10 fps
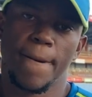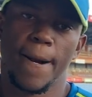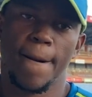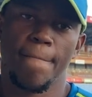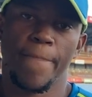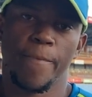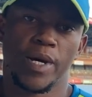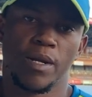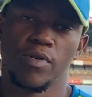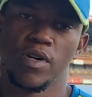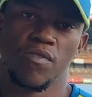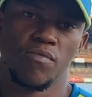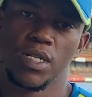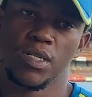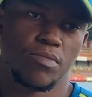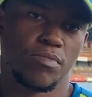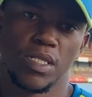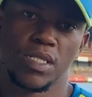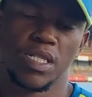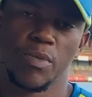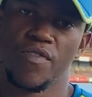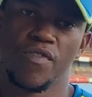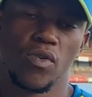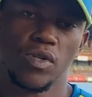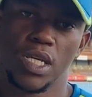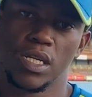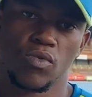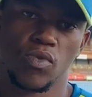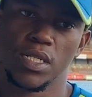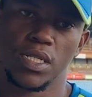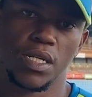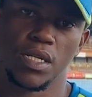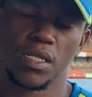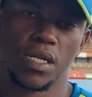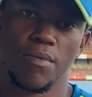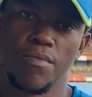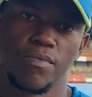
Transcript: Um, but apart from it, as I said before, take it one day at a time.